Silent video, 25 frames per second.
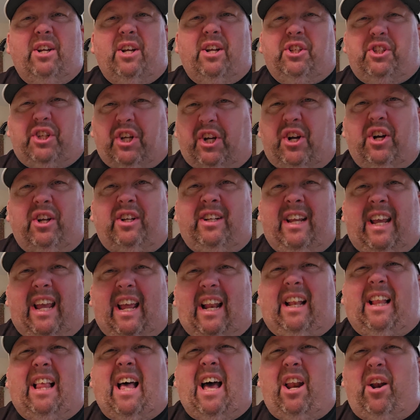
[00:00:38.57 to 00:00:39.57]
She couldn't
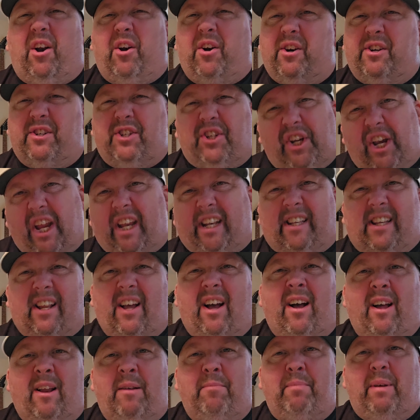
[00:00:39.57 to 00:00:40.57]
get a lot of her shit
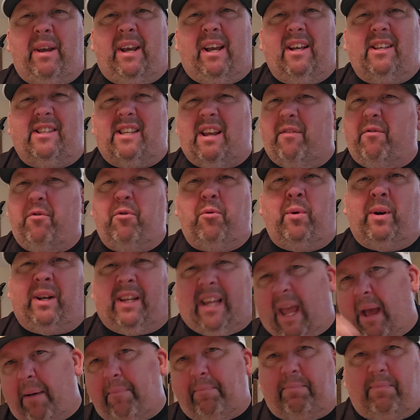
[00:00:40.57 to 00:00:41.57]
done because everyone
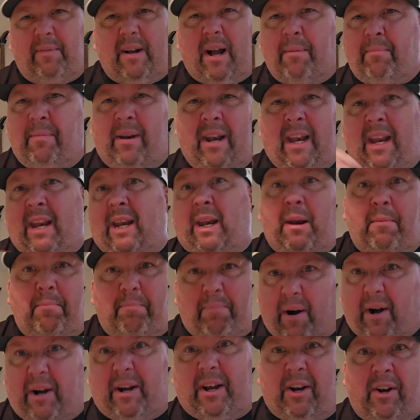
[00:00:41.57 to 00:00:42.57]
kept coming in and
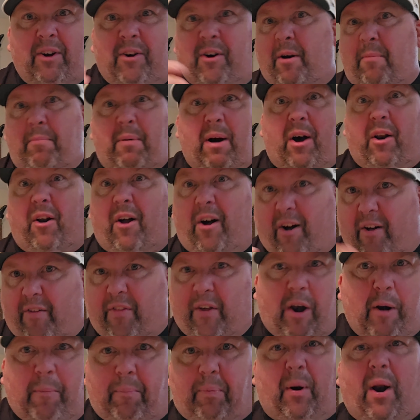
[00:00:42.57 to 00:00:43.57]
bugging her about all
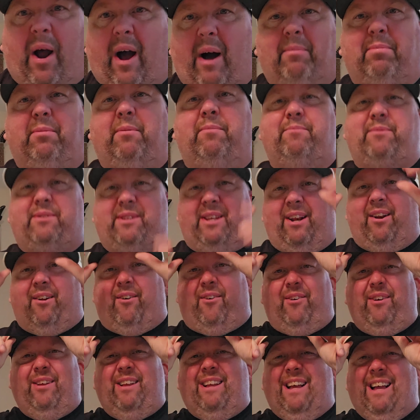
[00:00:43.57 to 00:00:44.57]
their problems, you
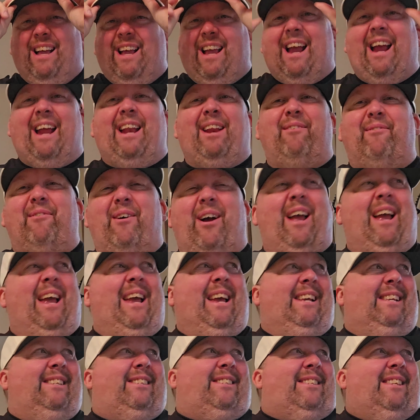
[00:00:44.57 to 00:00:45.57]
know.
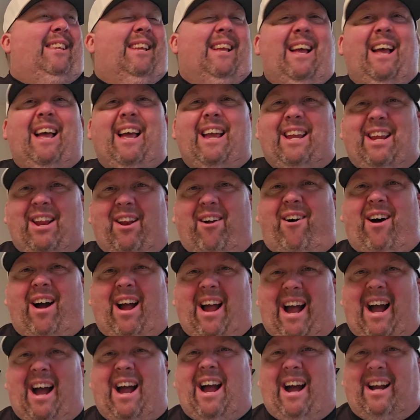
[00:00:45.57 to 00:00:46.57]
Anyways, you know, I,
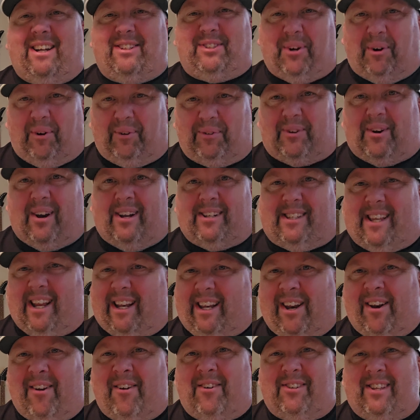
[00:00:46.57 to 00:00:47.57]
I told her, I said,
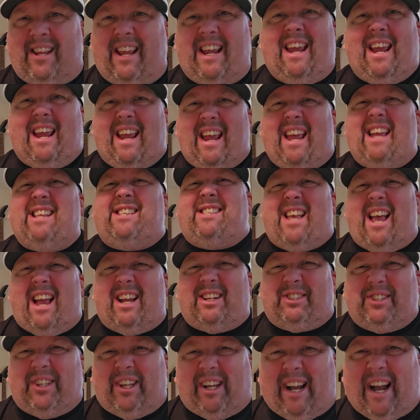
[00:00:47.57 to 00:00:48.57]
you know, it's
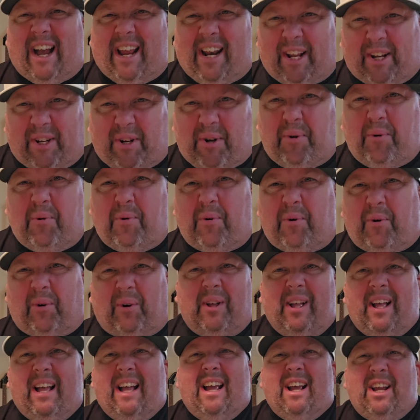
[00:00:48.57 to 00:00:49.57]
actually kind of
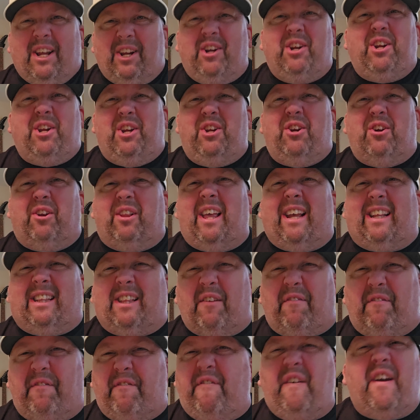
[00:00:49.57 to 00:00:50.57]
cool. You're like
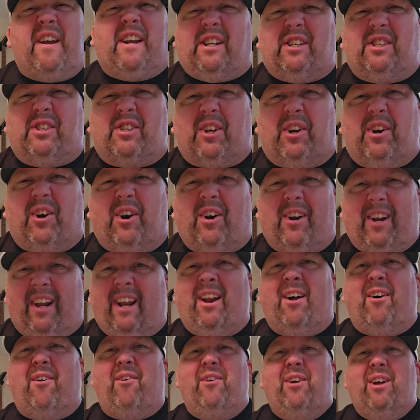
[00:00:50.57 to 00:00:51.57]
the fixer, you
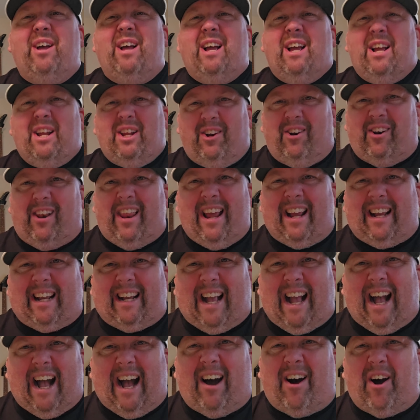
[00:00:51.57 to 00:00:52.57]
know. You're
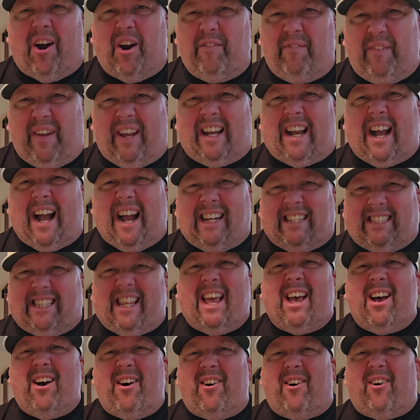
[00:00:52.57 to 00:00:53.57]
like uh, Harvey
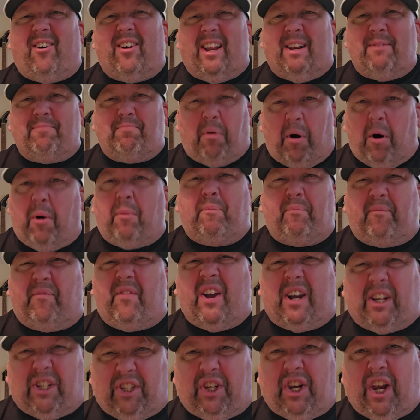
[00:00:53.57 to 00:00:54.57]
Keitel in Pulp
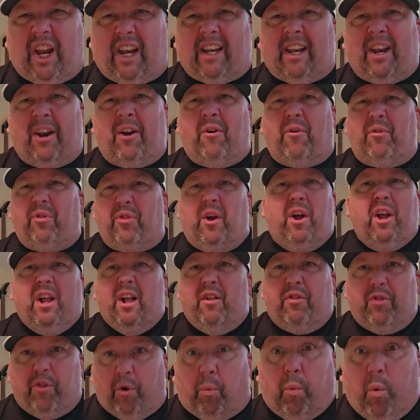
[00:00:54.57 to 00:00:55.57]
Fiction, you know, the,
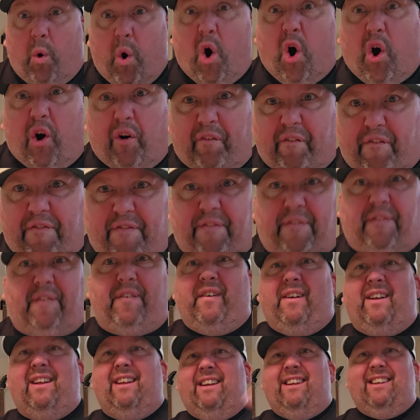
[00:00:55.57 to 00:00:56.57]
the wolf.
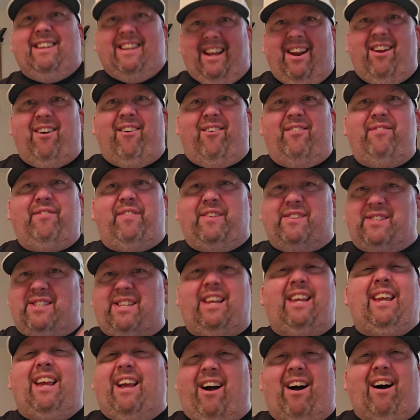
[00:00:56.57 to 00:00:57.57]
You know, if you
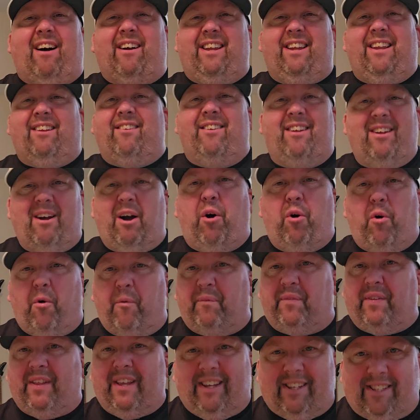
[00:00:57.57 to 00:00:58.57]
see, yeah, you know,
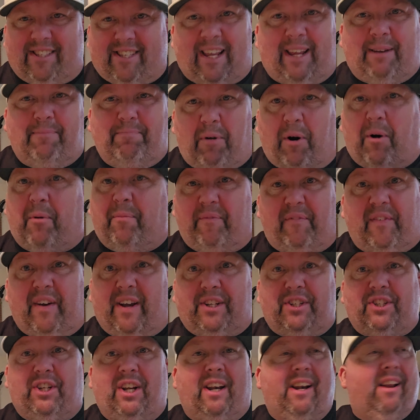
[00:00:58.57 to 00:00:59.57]
hopefully you've seen Pulp
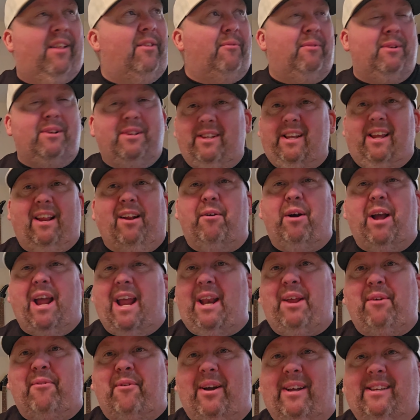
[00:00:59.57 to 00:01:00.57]
Fiction. Otherwise, you know,
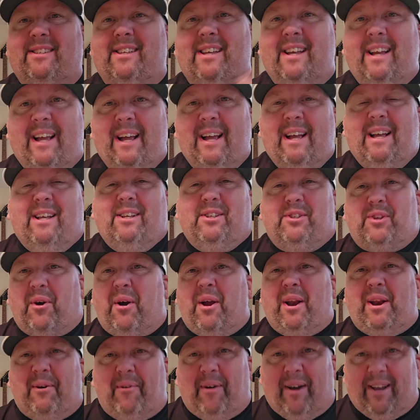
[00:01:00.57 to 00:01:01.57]
anyways. So
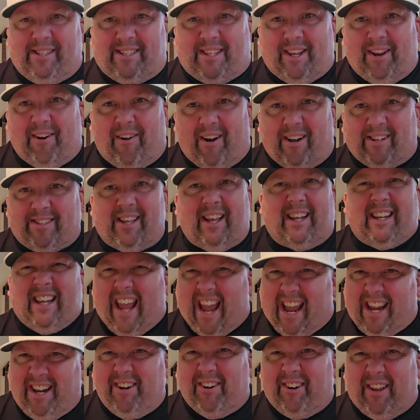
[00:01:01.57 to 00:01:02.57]
anyways, you know, I was like,
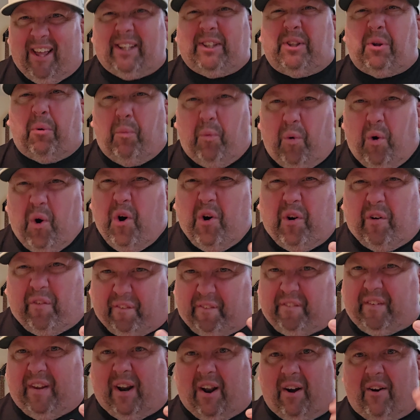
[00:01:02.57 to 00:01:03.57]
yeah, you're like the
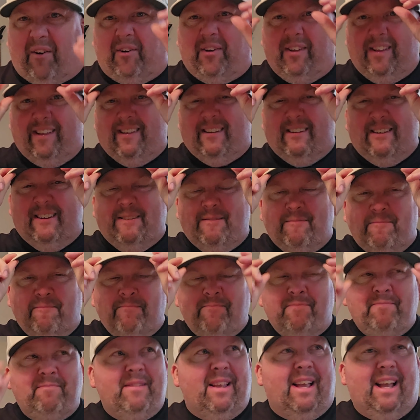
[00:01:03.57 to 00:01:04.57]
wolf, you know.
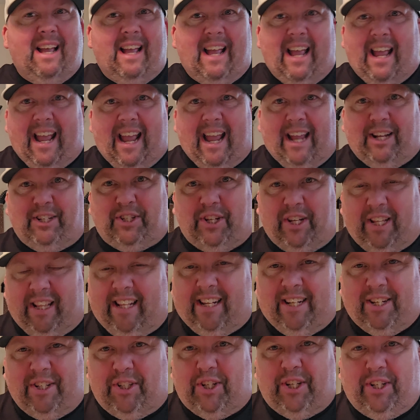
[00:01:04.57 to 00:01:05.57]
And
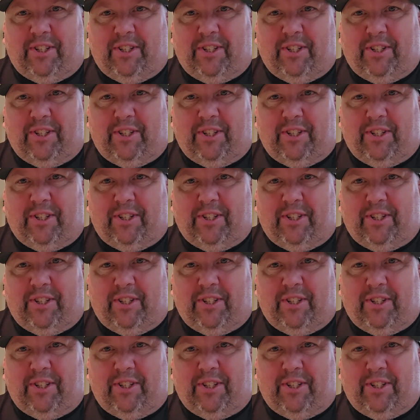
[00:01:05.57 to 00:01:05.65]
she, she